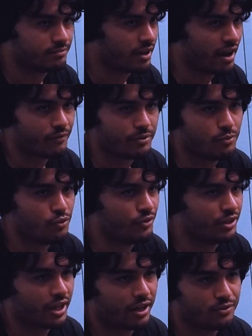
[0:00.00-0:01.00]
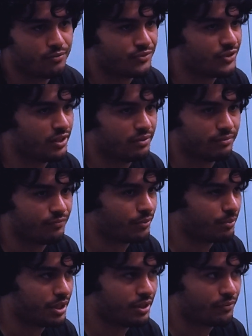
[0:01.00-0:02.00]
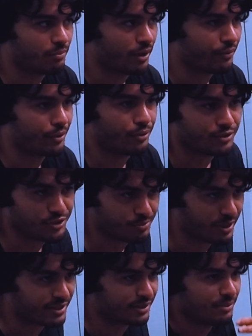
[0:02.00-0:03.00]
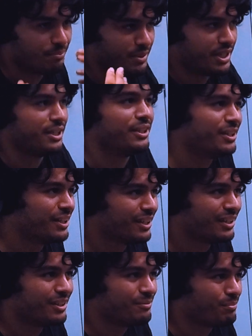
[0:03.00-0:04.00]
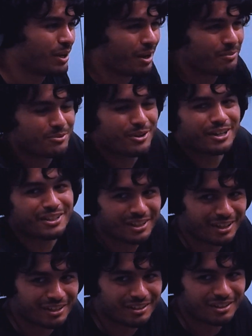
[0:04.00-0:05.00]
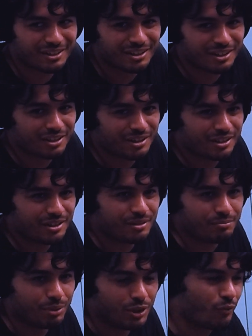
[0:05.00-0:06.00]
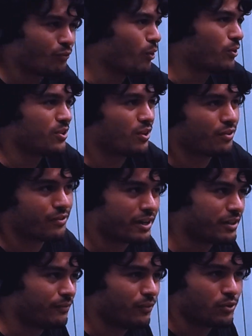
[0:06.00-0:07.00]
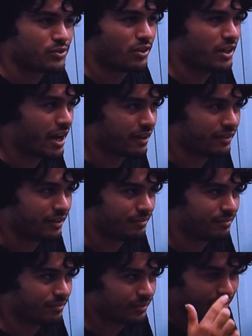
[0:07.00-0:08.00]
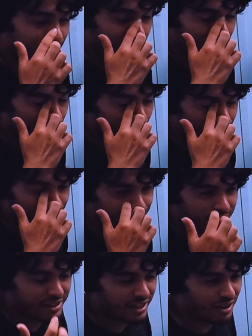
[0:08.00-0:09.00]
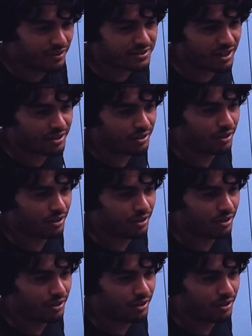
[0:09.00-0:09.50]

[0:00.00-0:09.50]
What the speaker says: every movie that you've seen from me from my reel is just basically me, but I'm directing it. But don't focus on the directing, focus on the acting. But then I was like,